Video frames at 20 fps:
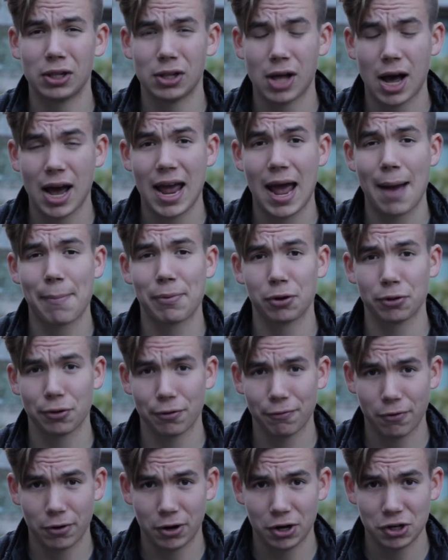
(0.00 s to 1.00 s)
lot happier with your
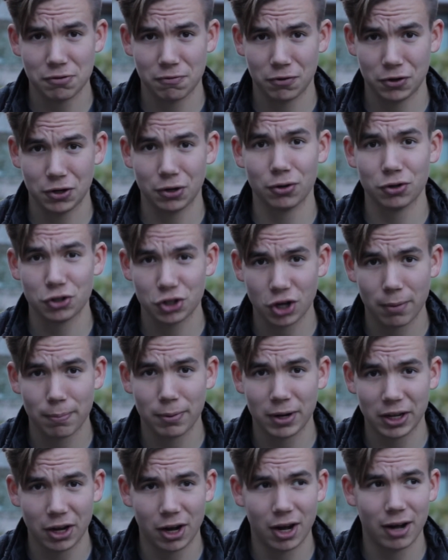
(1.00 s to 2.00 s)
footage if you turn
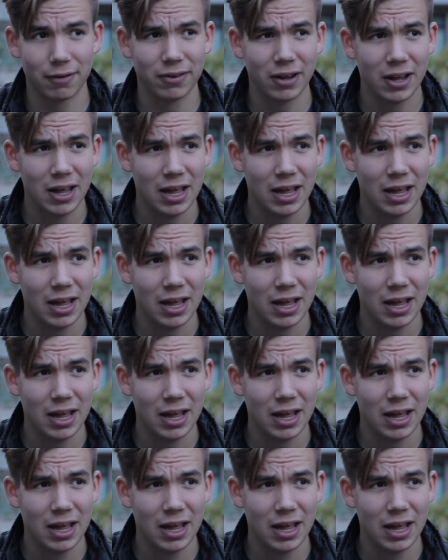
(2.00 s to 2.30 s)
sharpening off.